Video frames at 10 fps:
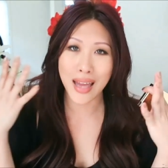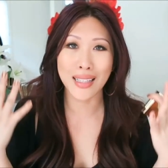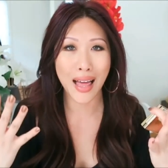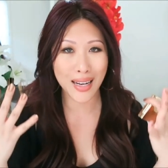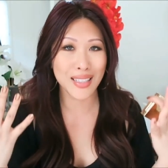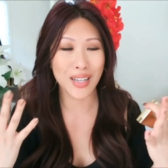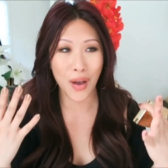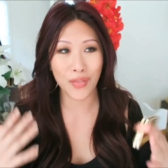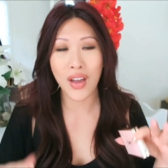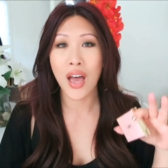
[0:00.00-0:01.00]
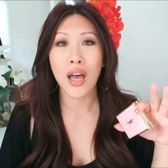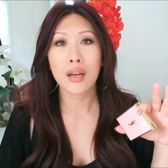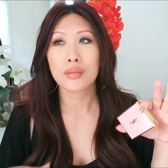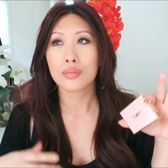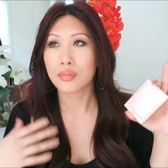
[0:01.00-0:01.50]
on a lot of stuff,
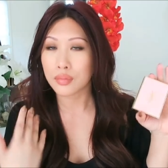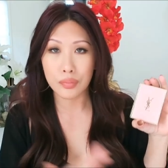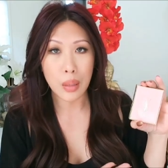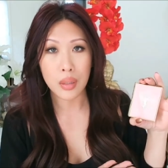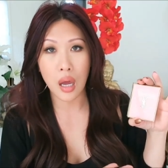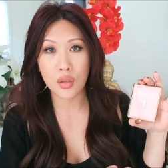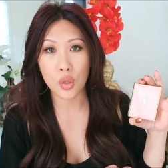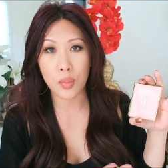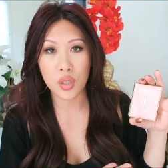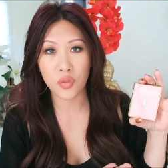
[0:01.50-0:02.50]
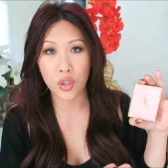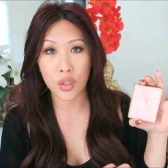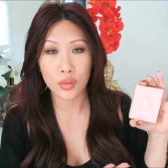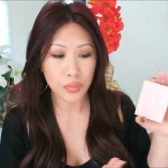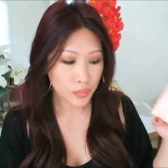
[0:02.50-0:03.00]
maybe not so much for
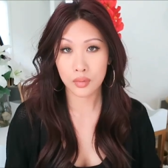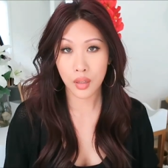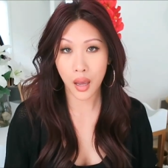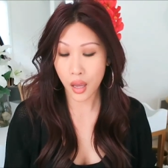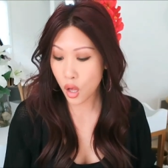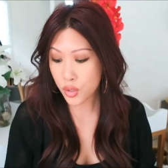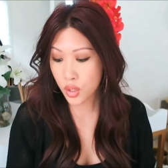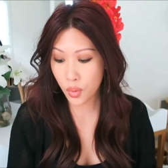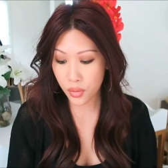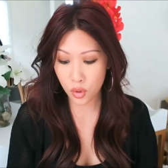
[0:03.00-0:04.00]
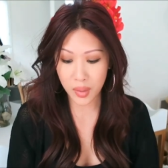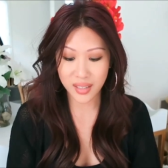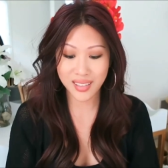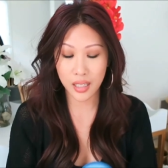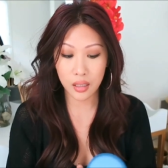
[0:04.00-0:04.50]
you. I also went through
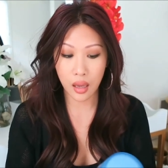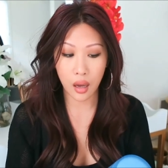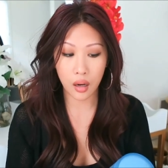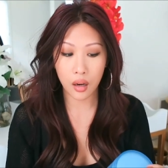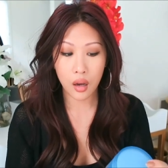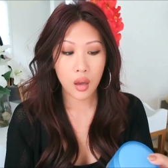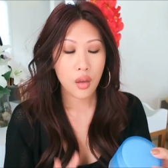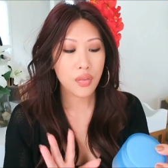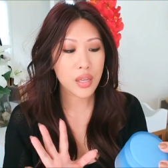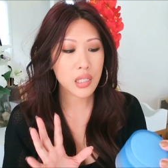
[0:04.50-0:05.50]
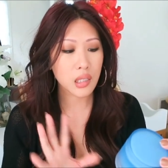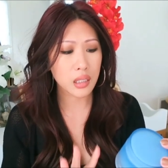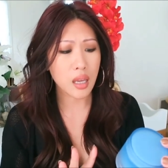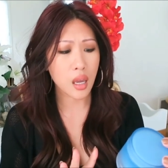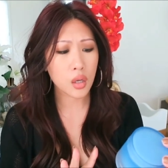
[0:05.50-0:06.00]
my skincare. This
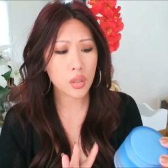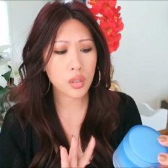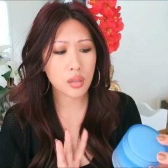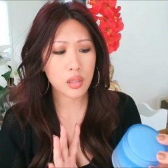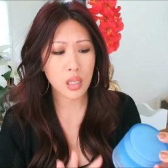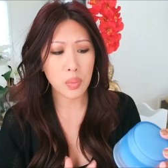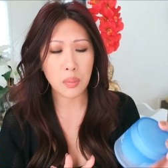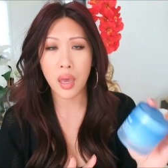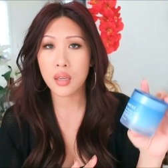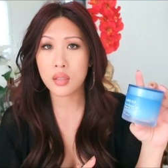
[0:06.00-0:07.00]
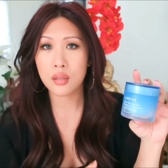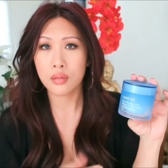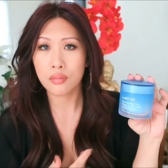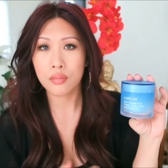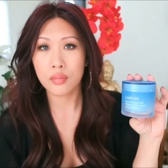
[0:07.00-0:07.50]
Laneige sleeping mask,
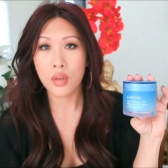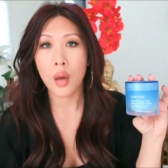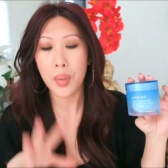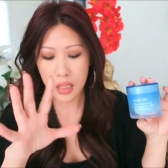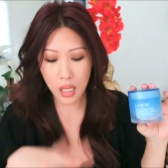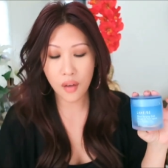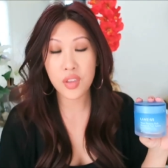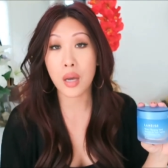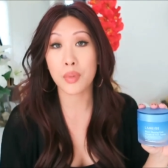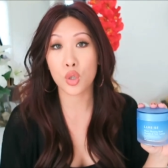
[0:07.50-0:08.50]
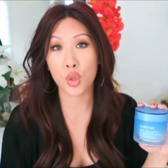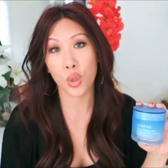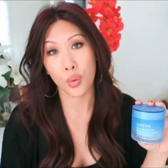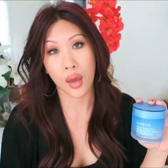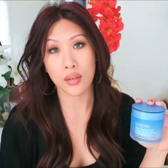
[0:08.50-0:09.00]
basically everything I'm gonna show
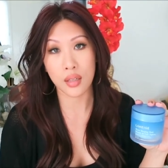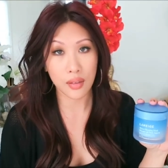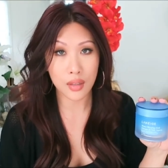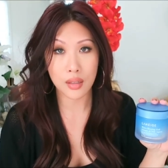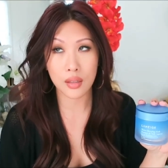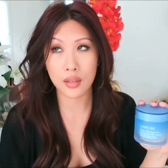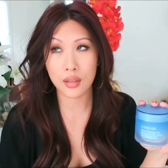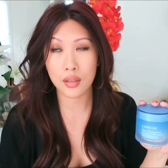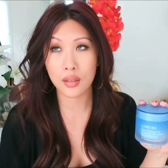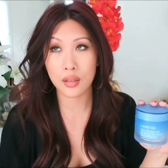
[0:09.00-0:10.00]
you has like the